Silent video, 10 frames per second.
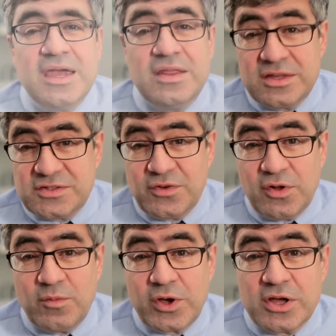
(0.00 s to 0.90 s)
In this
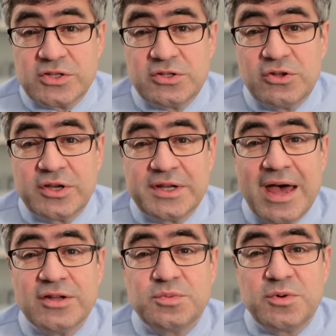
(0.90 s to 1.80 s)
film, we're going to look at
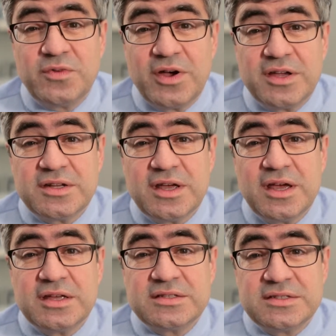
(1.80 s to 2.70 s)
how to provide
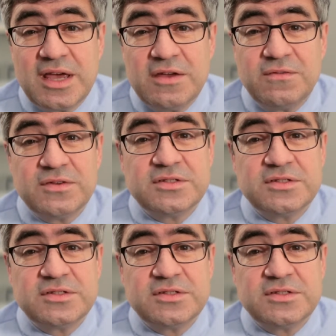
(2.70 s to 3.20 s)
a safe,